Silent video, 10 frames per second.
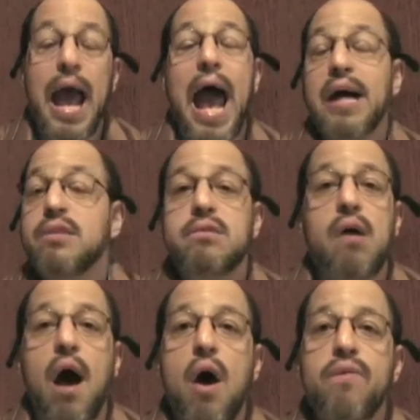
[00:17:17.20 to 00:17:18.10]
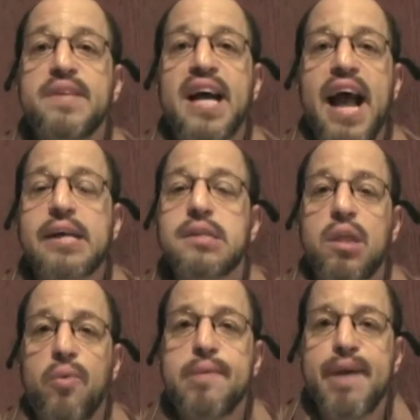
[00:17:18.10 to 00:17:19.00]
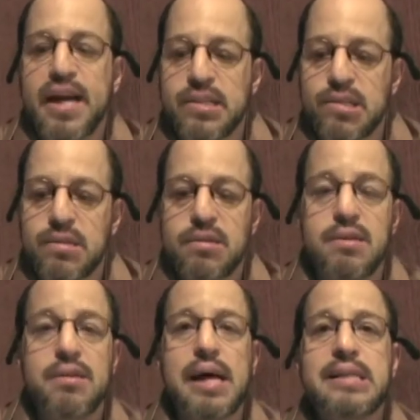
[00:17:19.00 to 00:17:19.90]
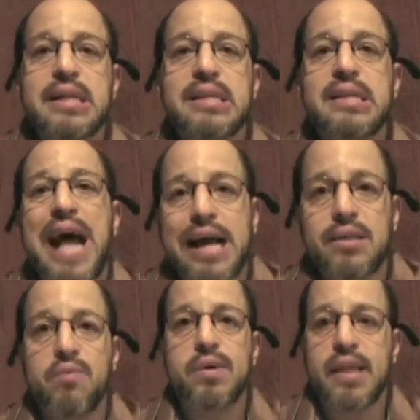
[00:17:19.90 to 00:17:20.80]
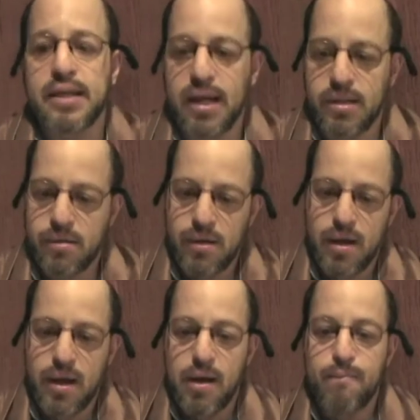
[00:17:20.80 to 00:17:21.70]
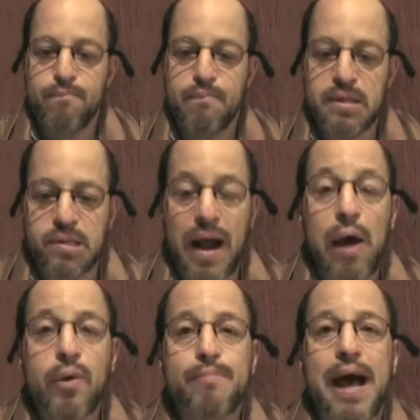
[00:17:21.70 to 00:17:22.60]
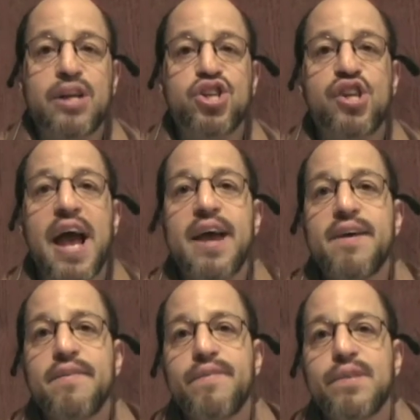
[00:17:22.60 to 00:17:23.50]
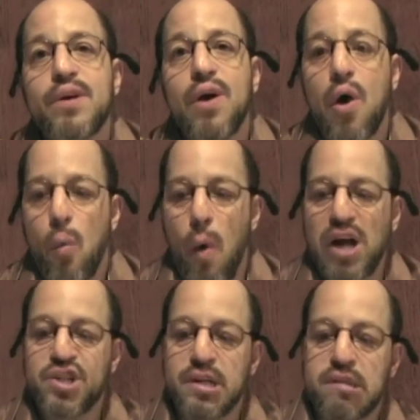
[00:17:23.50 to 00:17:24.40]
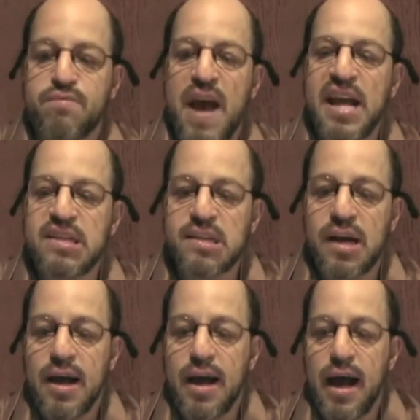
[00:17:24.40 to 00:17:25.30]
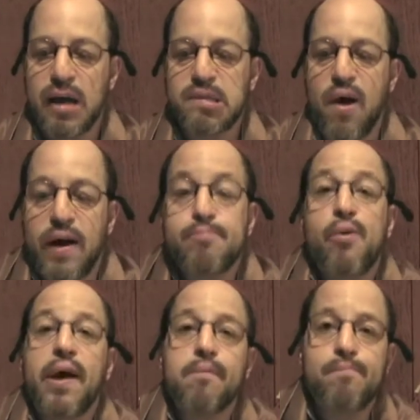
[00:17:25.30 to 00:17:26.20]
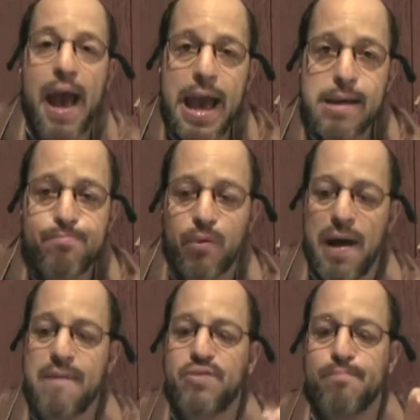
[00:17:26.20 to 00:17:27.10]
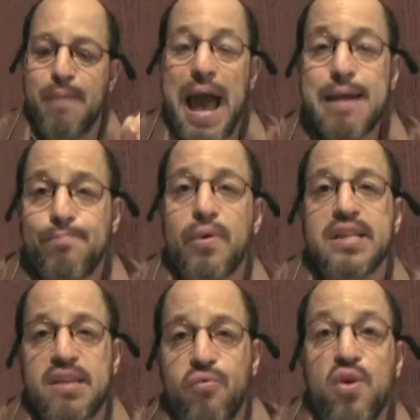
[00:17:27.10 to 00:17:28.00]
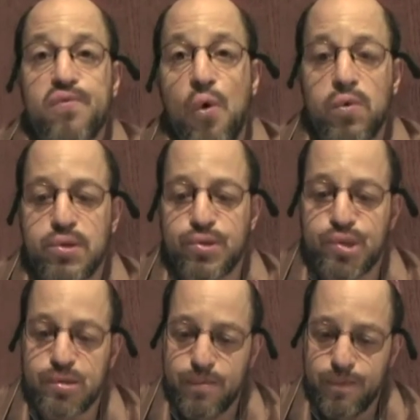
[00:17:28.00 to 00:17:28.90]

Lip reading: And over the next 3 minutes, that's exactly what they did. Mr. Auerbach shaved, washed his face, and started putting paper after paper in different folders.